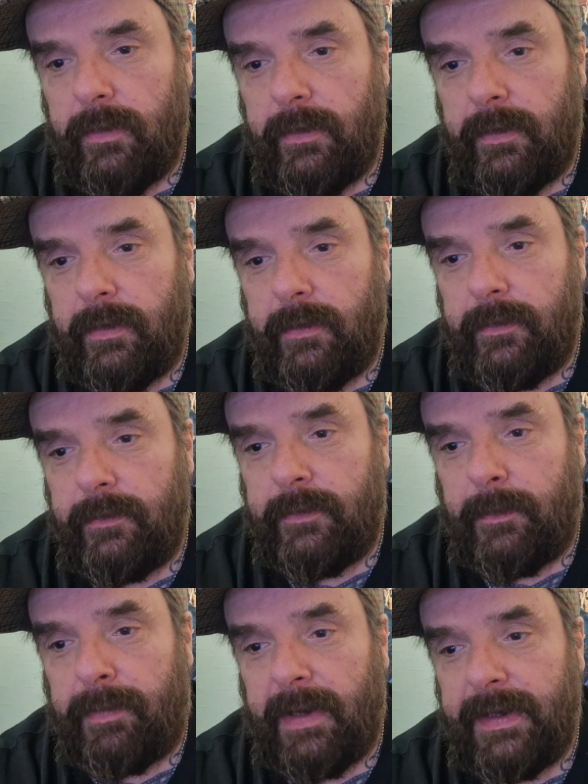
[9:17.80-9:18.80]
uh,
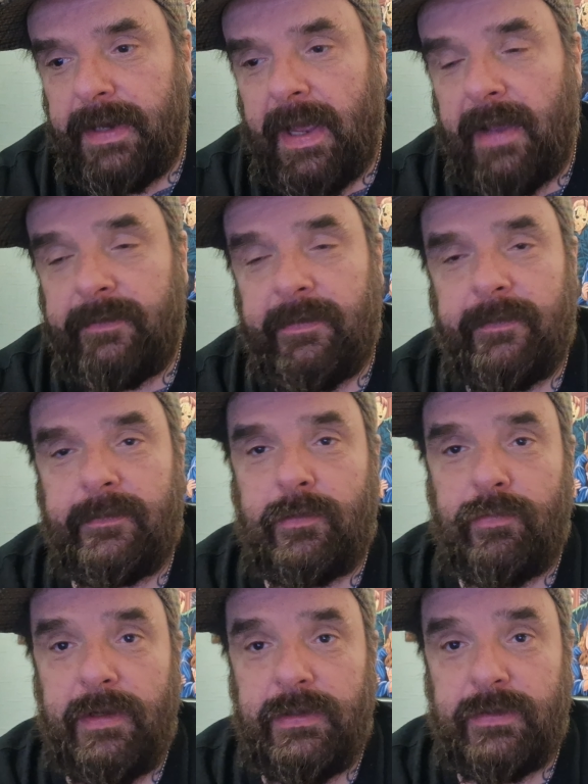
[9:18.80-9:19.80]
the planet has this
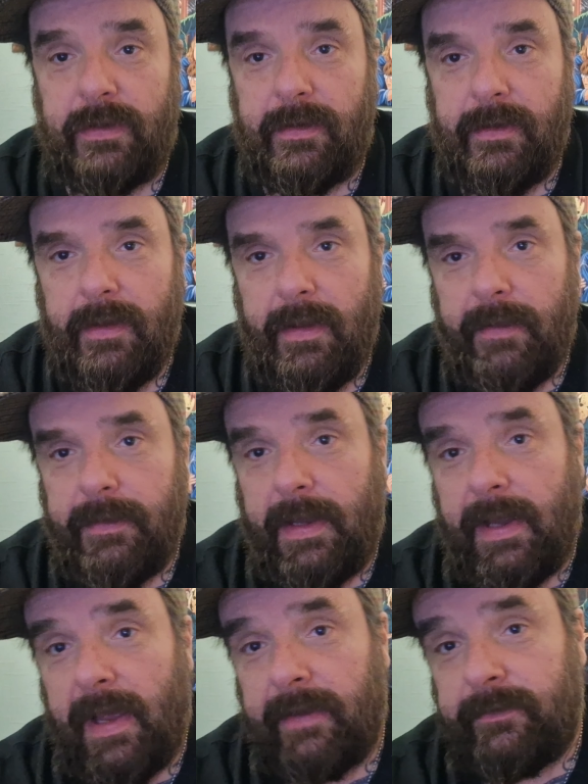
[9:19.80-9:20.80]
creature
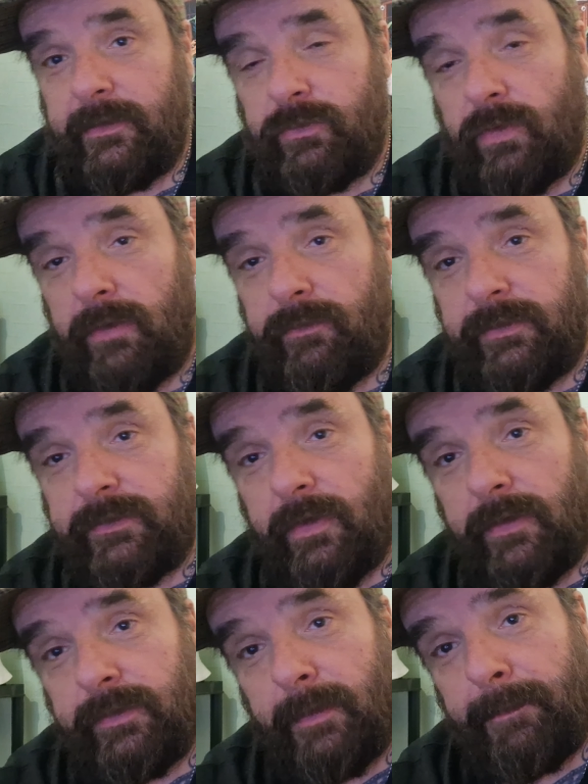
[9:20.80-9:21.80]
that has to try and
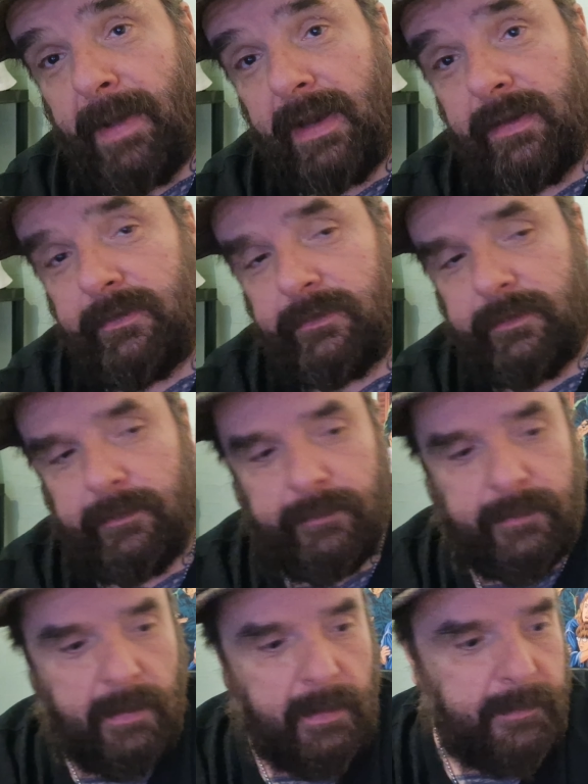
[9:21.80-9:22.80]
return the balance
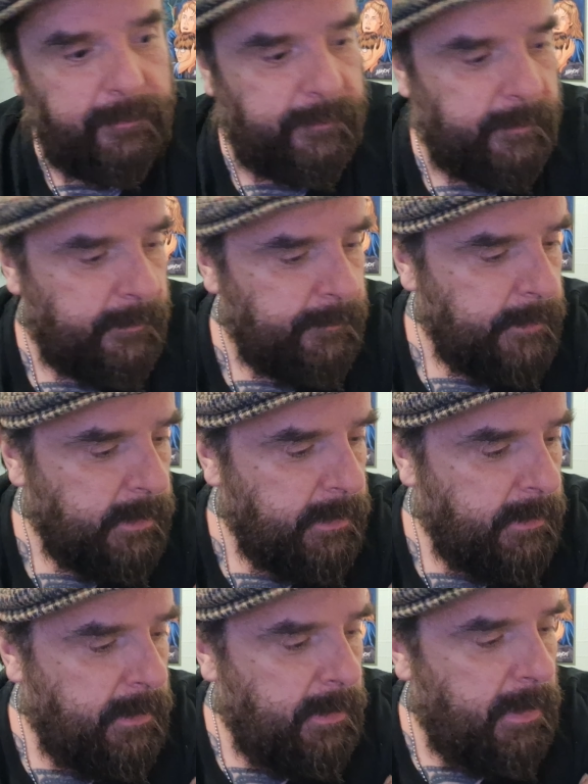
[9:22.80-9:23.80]
of life.
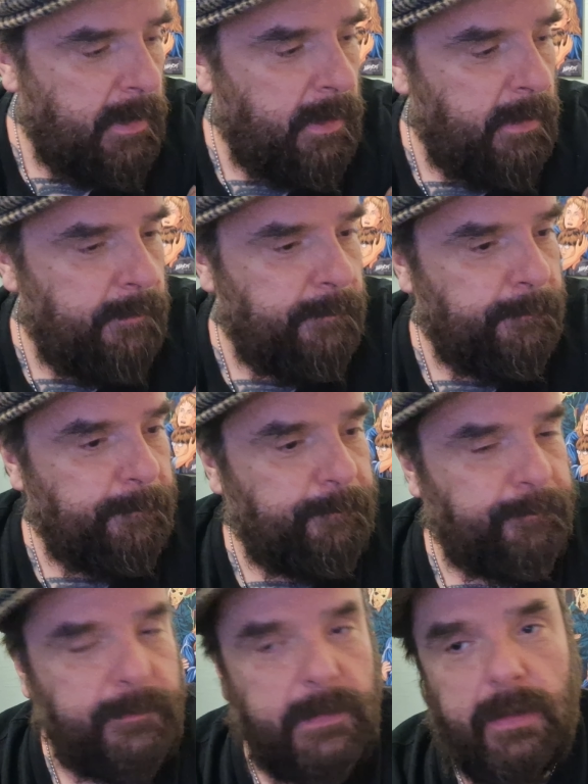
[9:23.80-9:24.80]
Um,
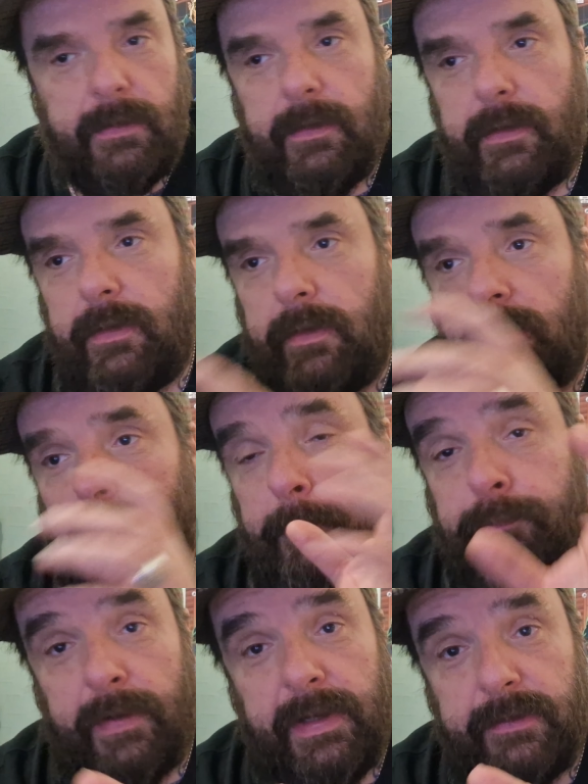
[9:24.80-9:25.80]

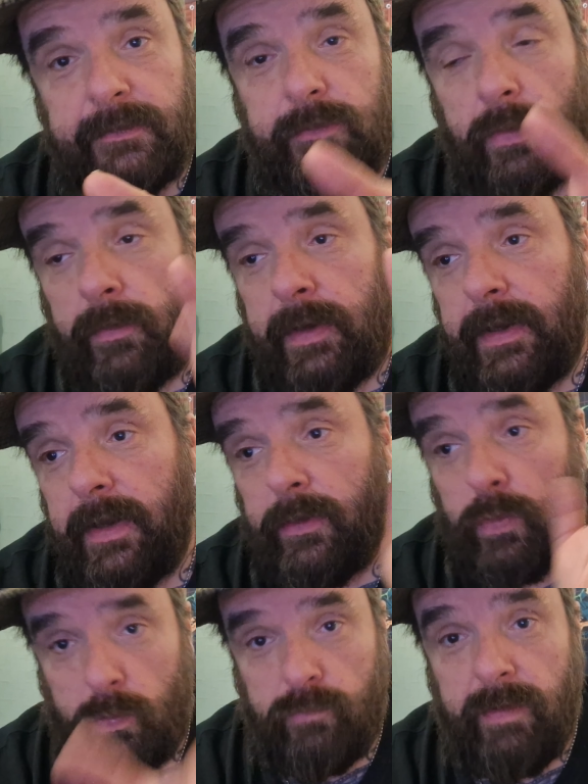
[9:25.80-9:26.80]
brilliant story,
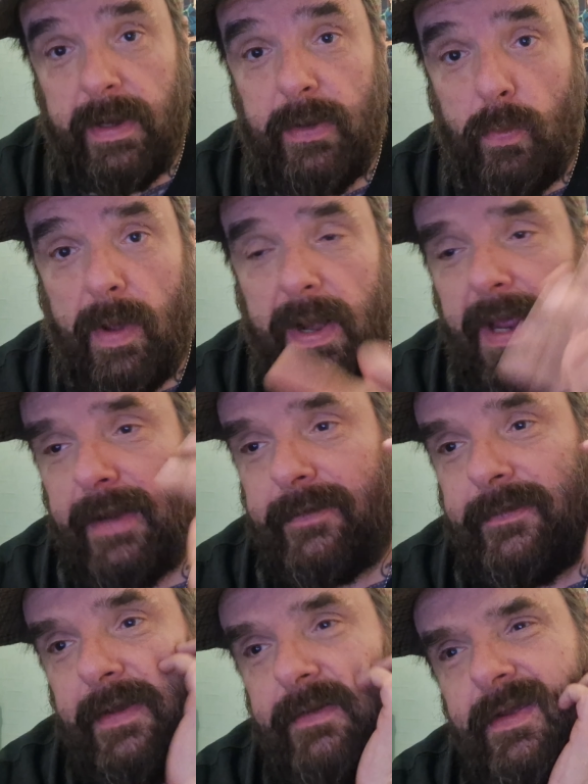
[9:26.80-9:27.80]
really well
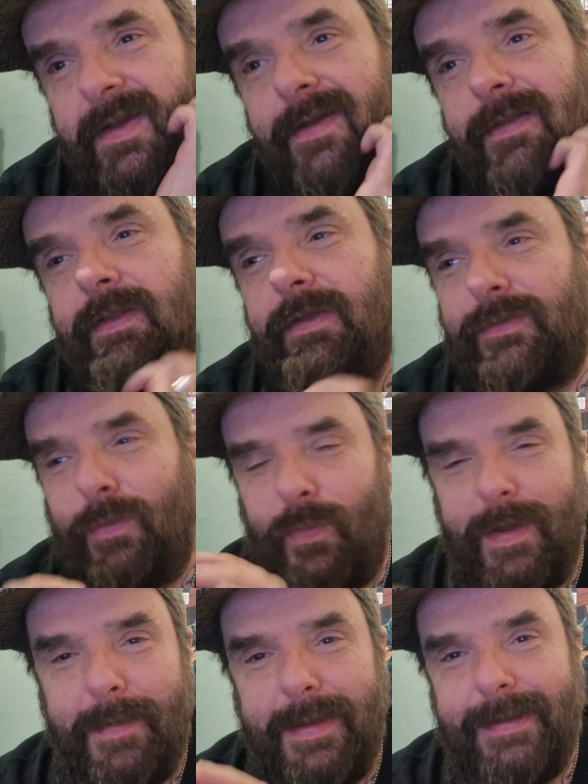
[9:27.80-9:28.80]
acted. The the
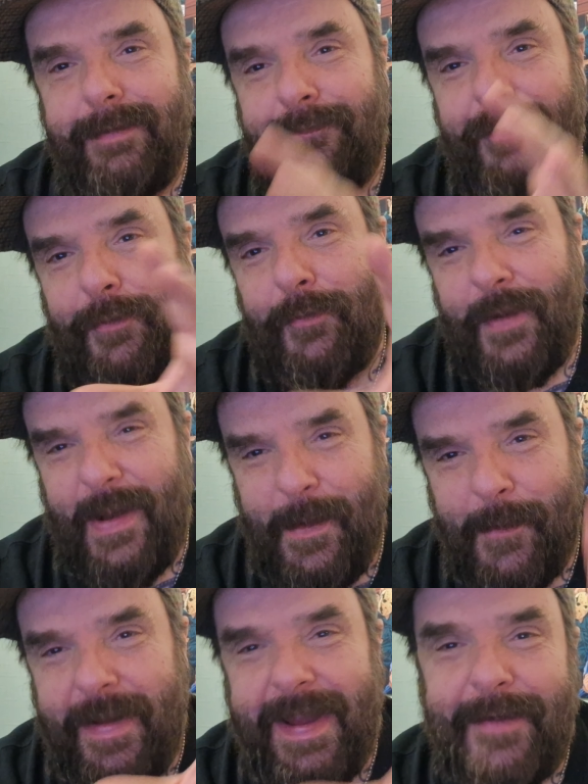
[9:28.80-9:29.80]
women in the film were a
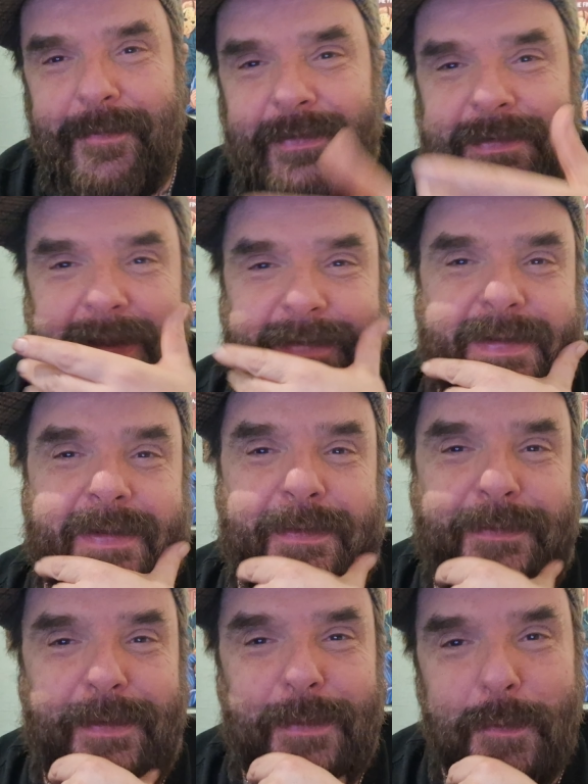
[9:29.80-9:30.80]
little bit irritating
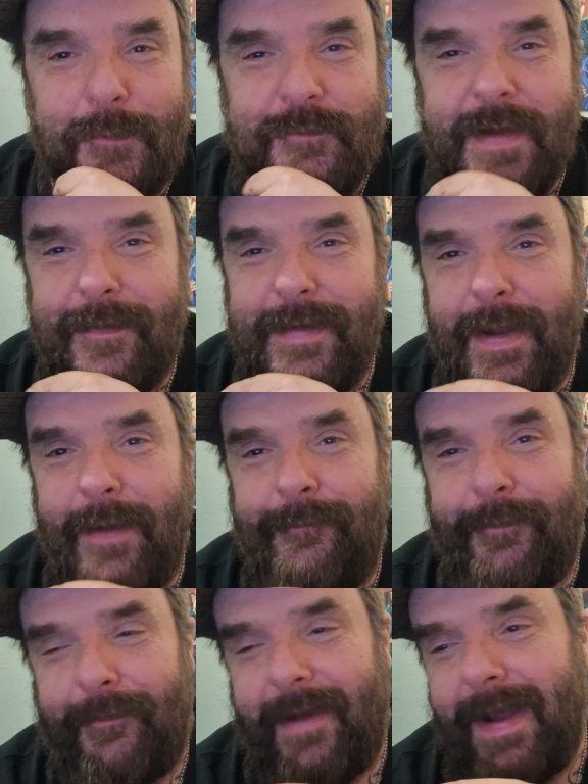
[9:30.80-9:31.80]
because they all very
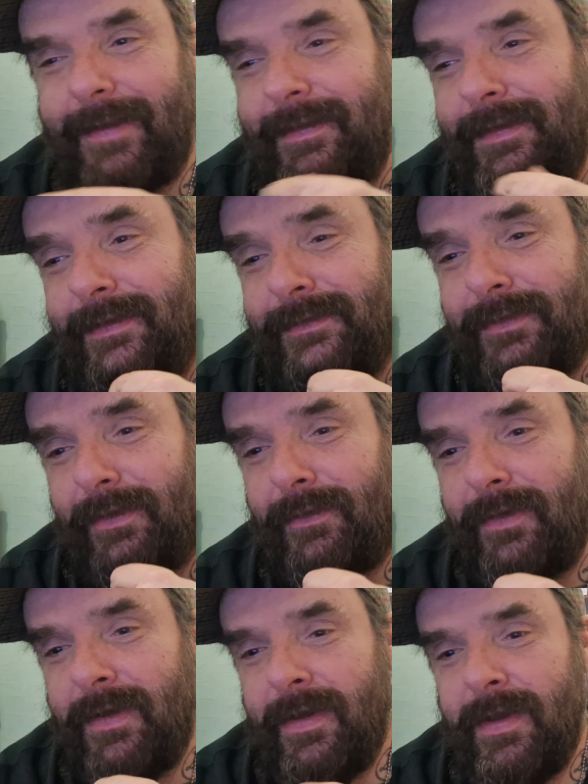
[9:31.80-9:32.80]
overact and they start
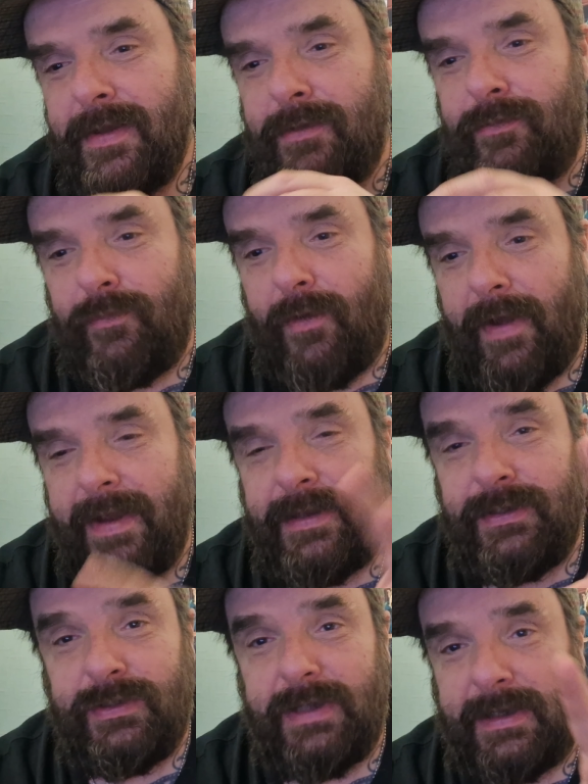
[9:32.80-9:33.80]

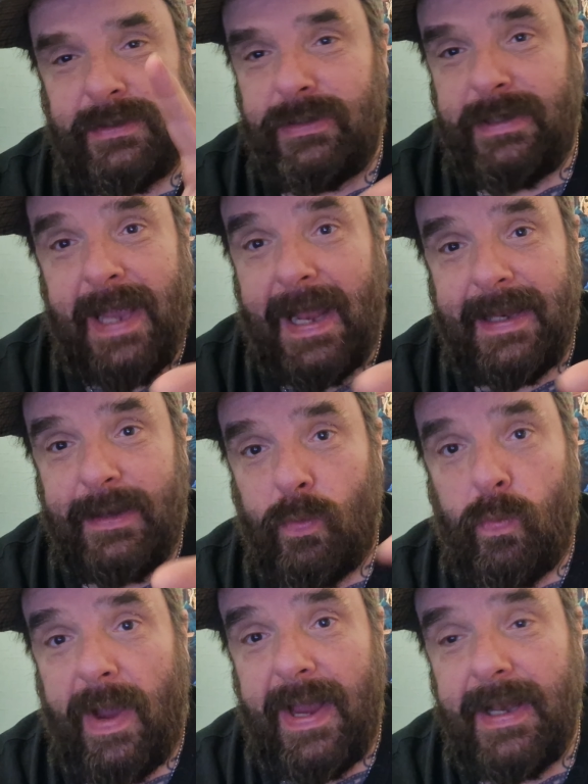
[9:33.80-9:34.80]
crying and yelling
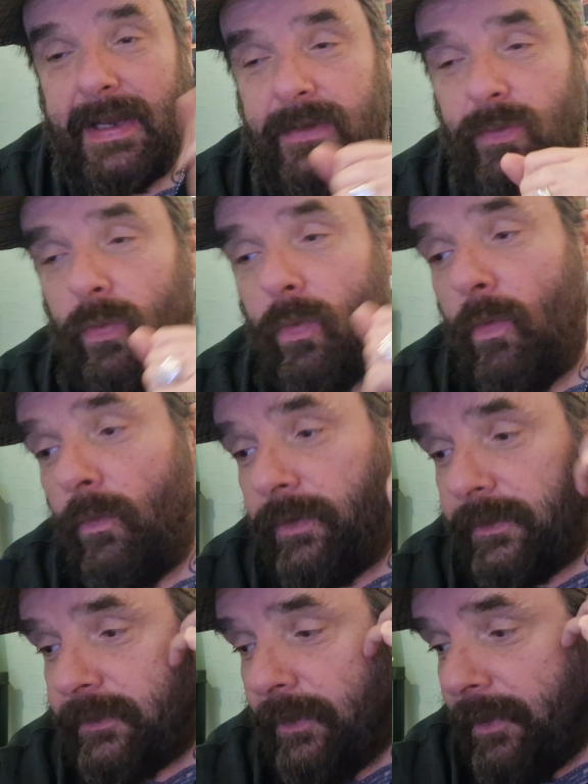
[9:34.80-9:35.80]
and wailing all
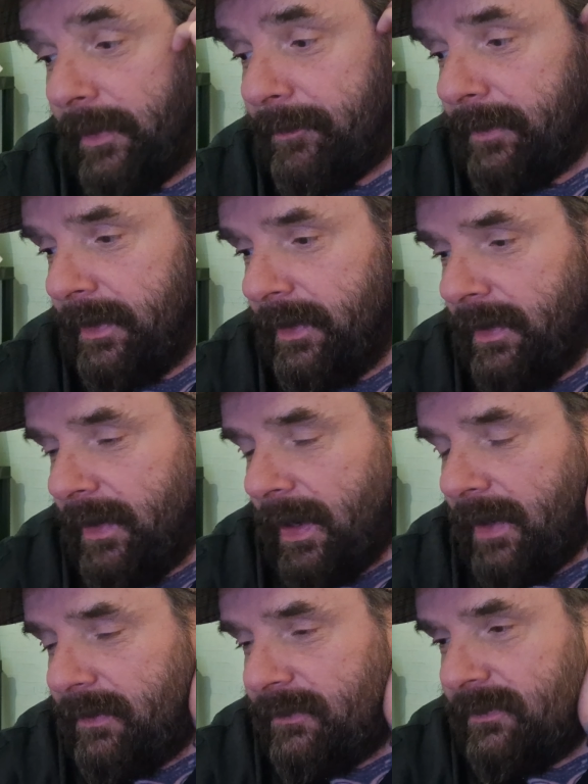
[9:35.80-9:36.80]
the time.
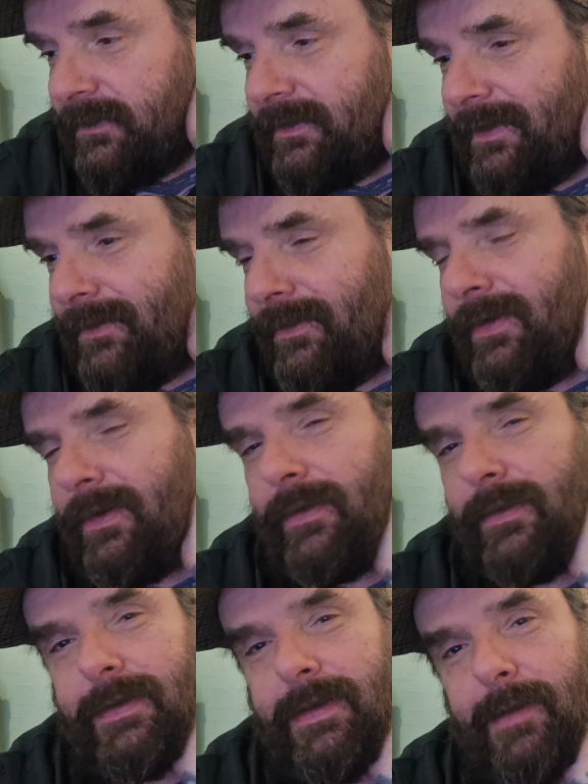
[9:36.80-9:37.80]
And it's just like,
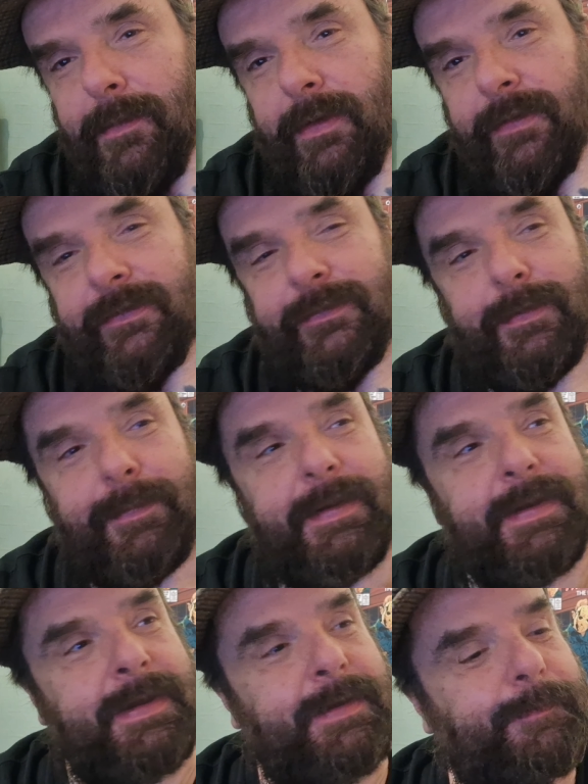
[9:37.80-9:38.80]
oh, come on, stop
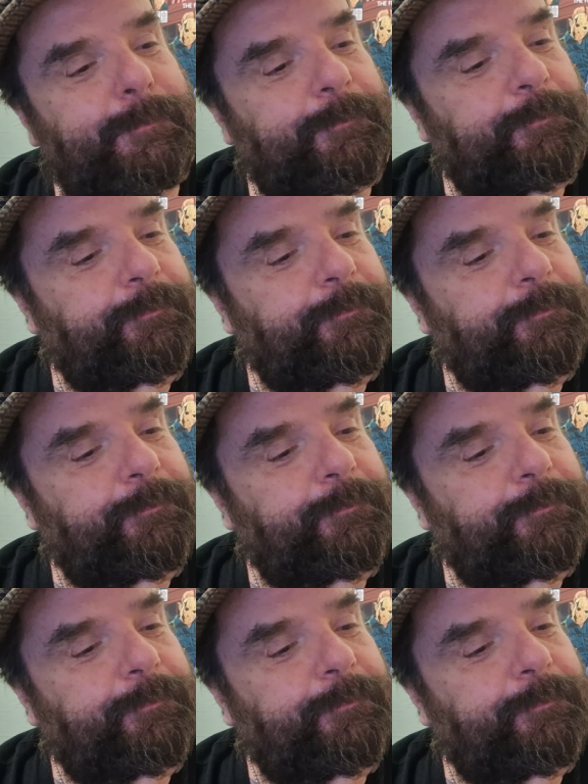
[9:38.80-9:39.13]
it now.